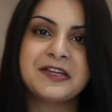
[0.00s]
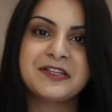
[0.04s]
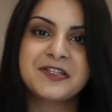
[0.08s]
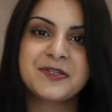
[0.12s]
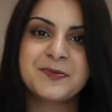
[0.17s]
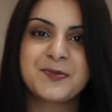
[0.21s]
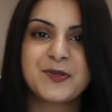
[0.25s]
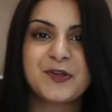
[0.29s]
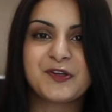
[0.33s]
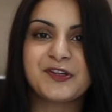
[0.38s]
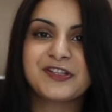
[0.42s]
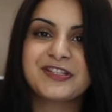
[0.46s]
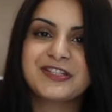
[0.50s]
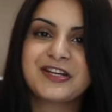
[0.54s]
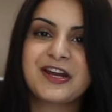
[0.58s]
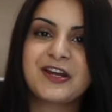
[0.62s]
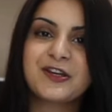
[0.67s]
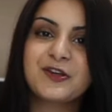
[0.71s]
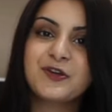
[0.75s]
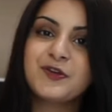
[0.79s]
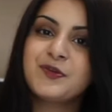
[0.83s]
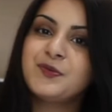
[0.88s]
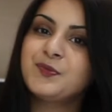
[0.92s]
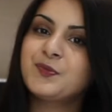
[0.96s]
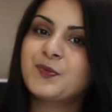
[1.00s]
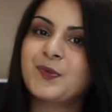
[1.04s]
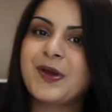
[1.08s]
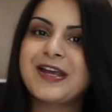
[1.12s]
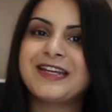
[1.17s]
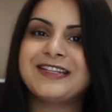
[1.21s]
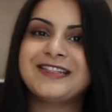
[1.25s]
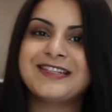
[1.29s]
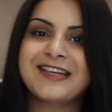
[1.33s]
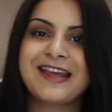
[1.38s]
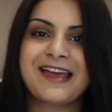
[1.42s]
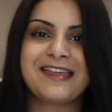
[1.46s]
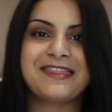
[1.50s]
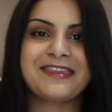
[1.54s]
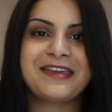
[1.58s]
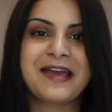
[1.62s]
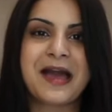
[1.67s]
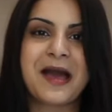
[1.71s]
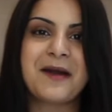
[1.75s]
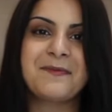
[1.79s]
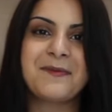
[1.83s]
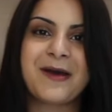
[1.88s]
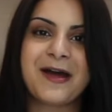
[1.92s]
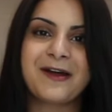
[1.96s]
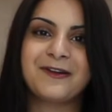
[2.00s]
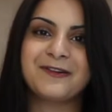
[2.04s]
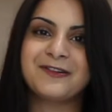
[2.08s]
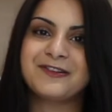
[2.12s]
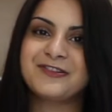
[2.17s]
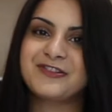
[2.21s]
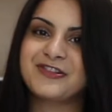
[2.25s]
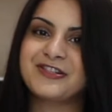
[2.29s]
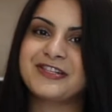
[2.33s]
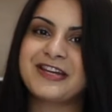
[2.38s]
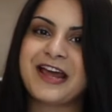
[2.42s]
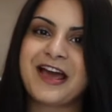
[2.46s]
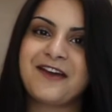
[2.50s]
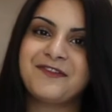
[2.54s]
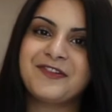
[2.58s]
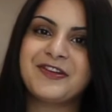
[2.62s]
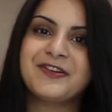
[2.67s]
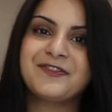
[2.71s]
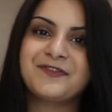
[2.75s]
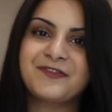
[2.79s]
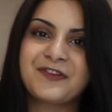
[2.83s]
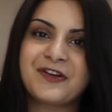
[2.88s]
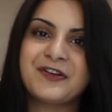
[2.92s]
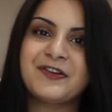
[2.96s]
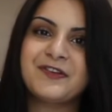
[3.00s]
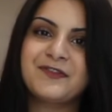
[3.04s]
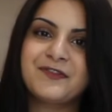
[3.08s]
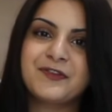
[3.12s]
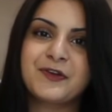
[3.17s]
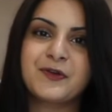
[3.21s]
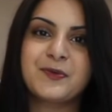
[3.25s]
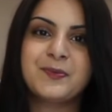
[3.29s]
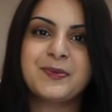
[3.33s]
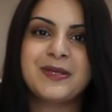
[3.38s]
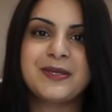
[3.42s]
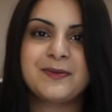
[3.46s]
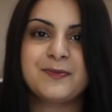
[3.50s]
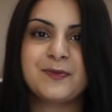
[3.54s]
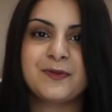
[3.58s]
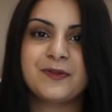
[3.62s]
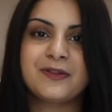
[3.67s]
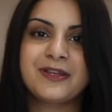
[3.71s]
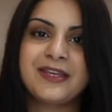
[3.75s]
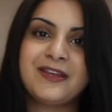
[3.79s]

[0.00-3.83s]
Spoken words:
to be honest, I couldn't wait to get the app out and just have it in front of real people,